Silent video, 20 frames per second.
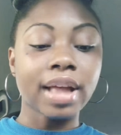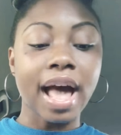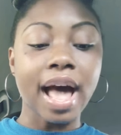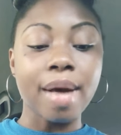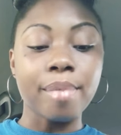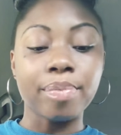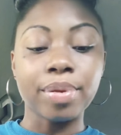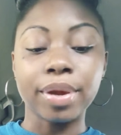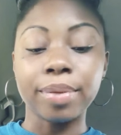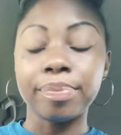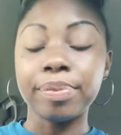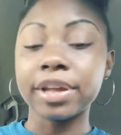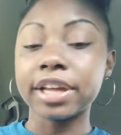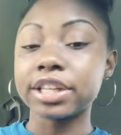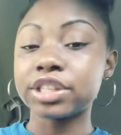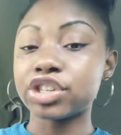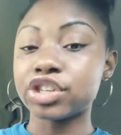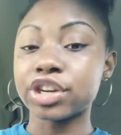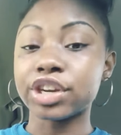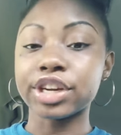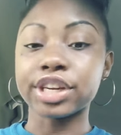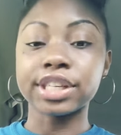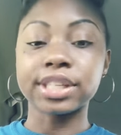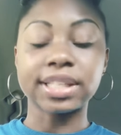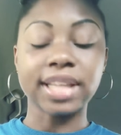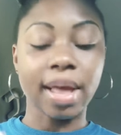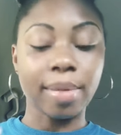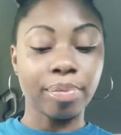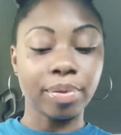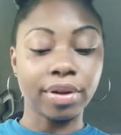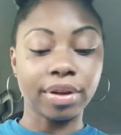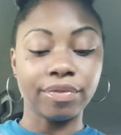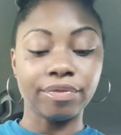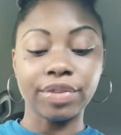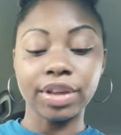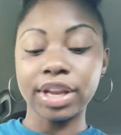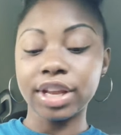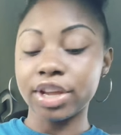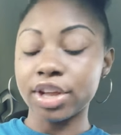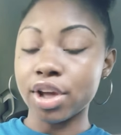I put pictures, I put
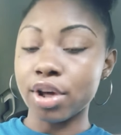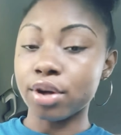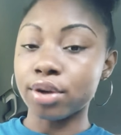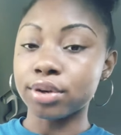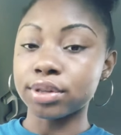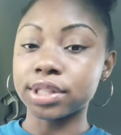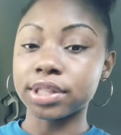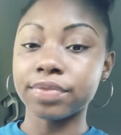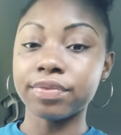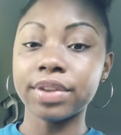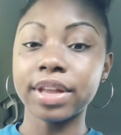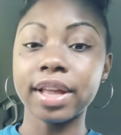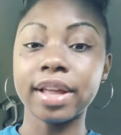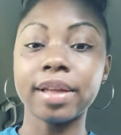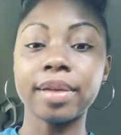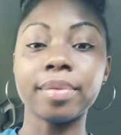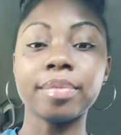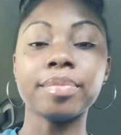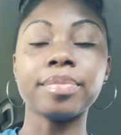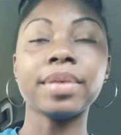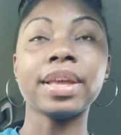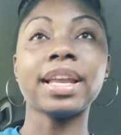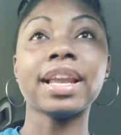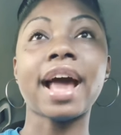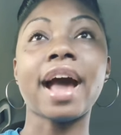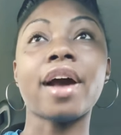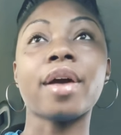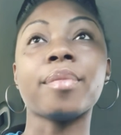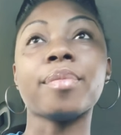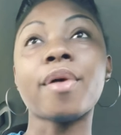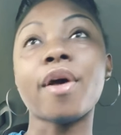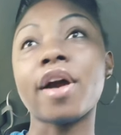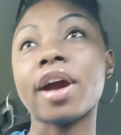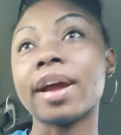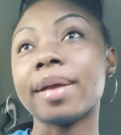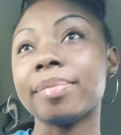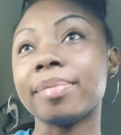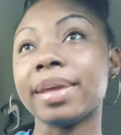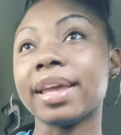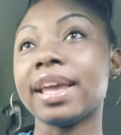videos of them in our
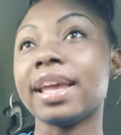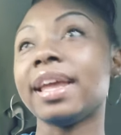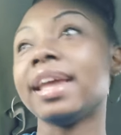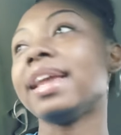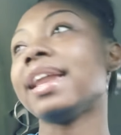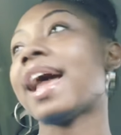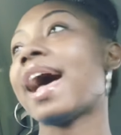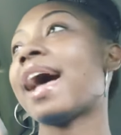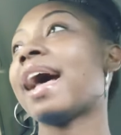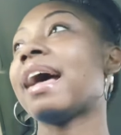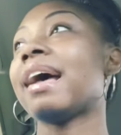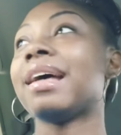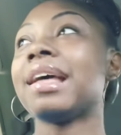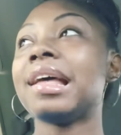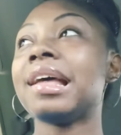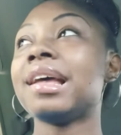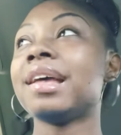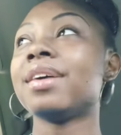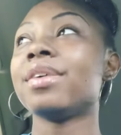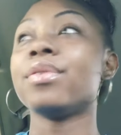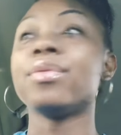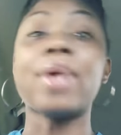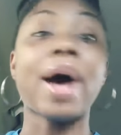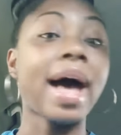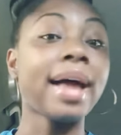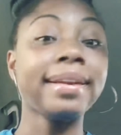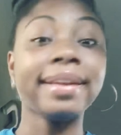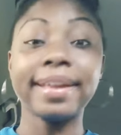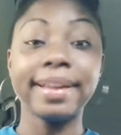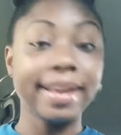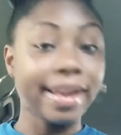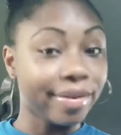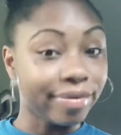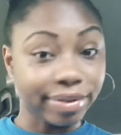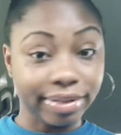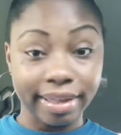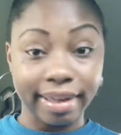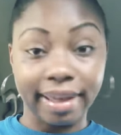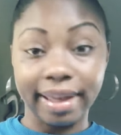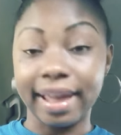apartment. I did
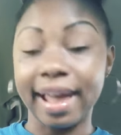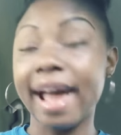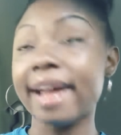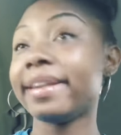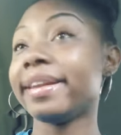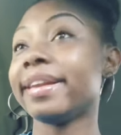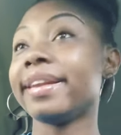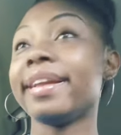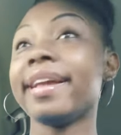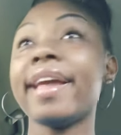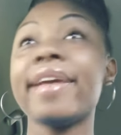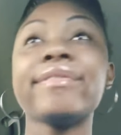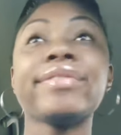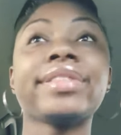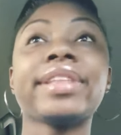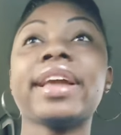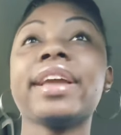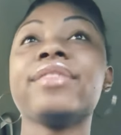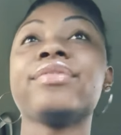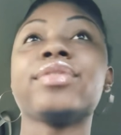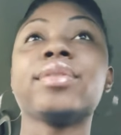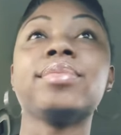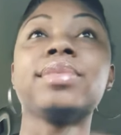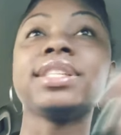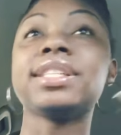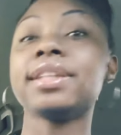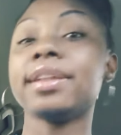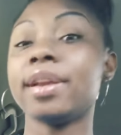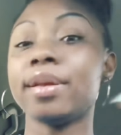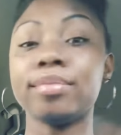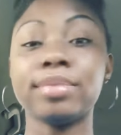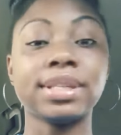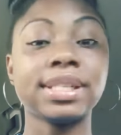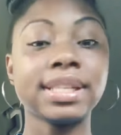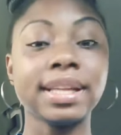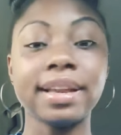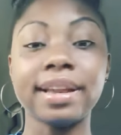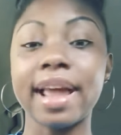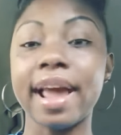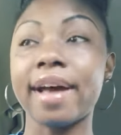everything. I did everything from the sun up to
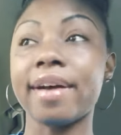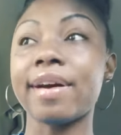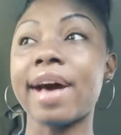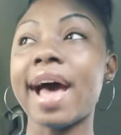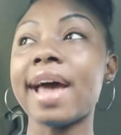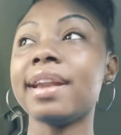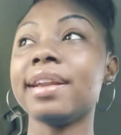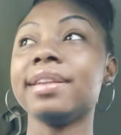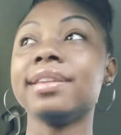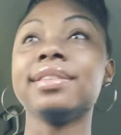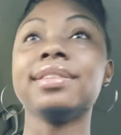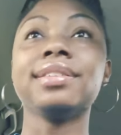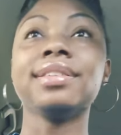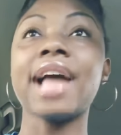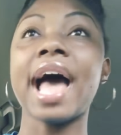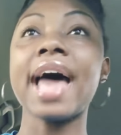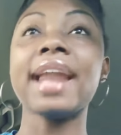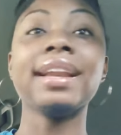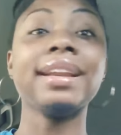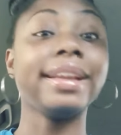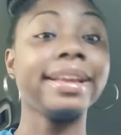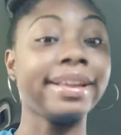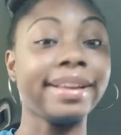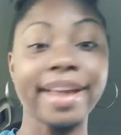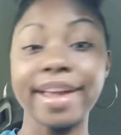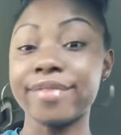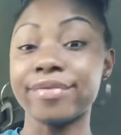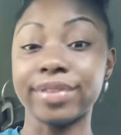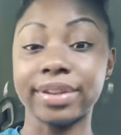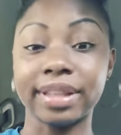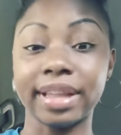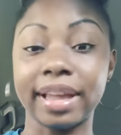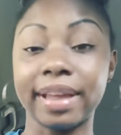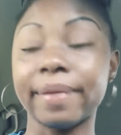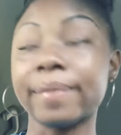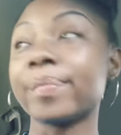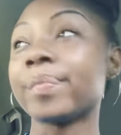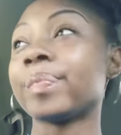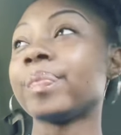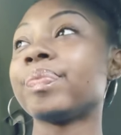sundown. I didn't did
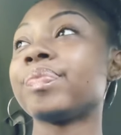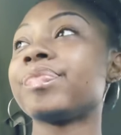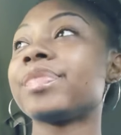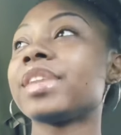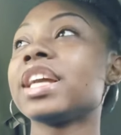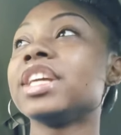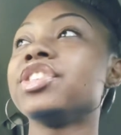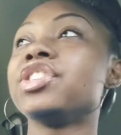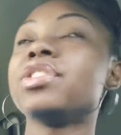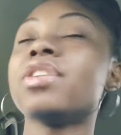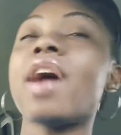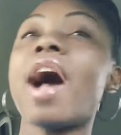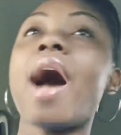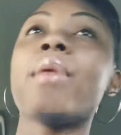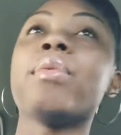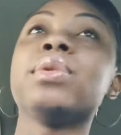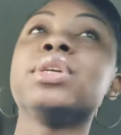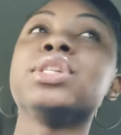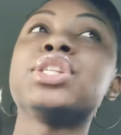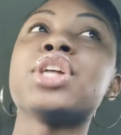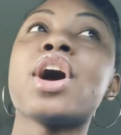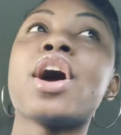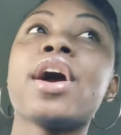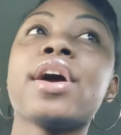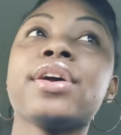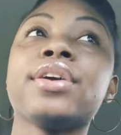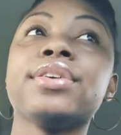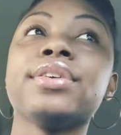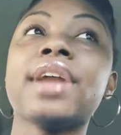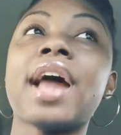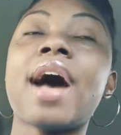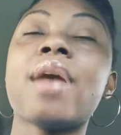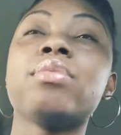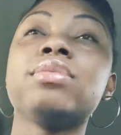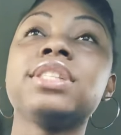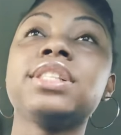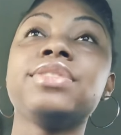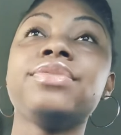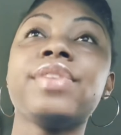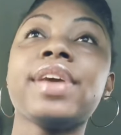everything. Because, I was hurt. I
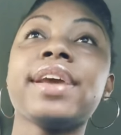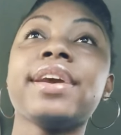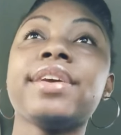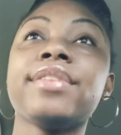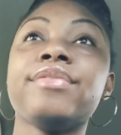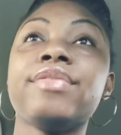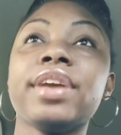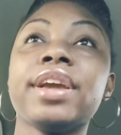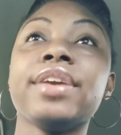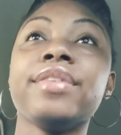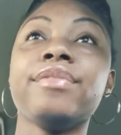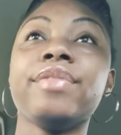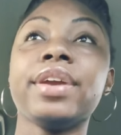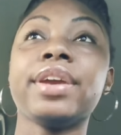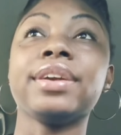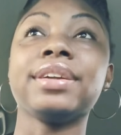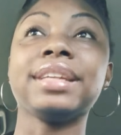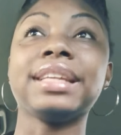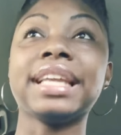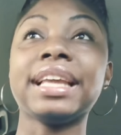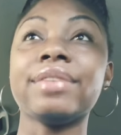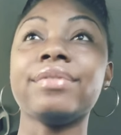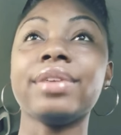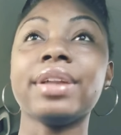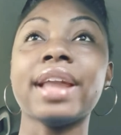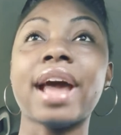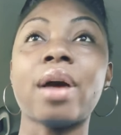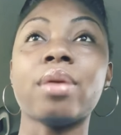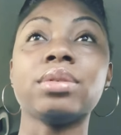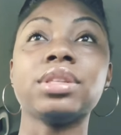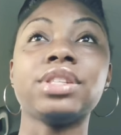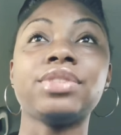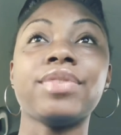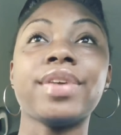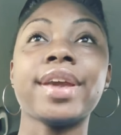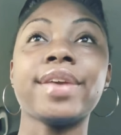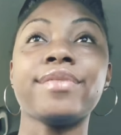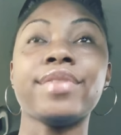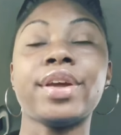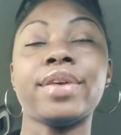was very, very, very livid. I was
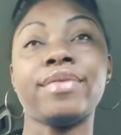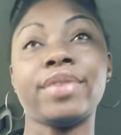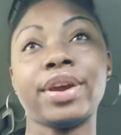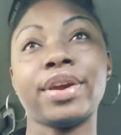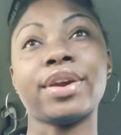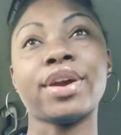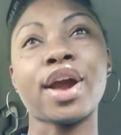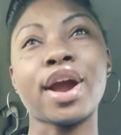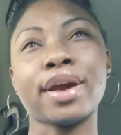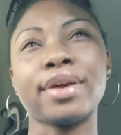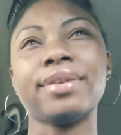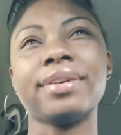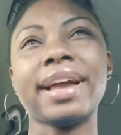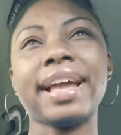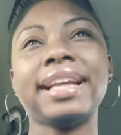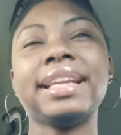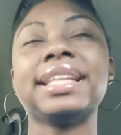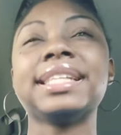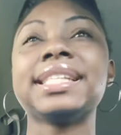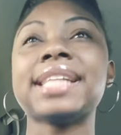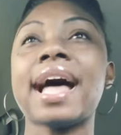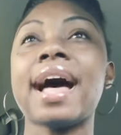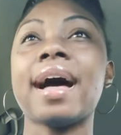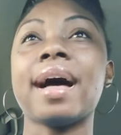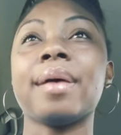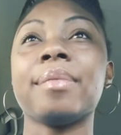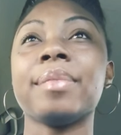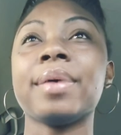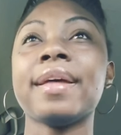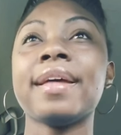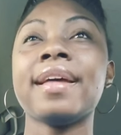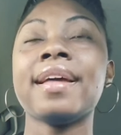very, very, very hurt at the time.